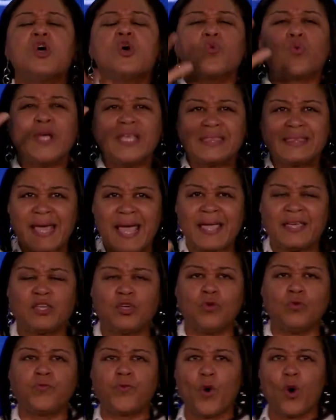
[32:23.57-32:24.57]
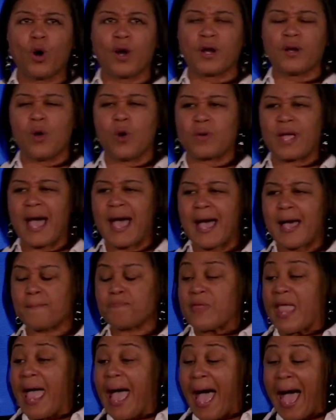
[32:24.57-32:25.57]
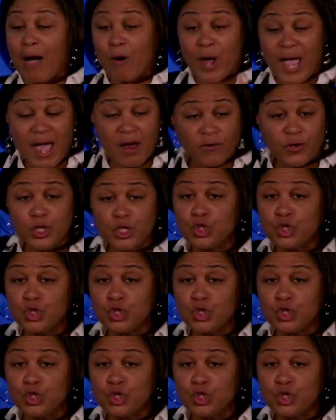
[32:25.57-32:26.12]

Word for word: We thank you for it, oh God. However,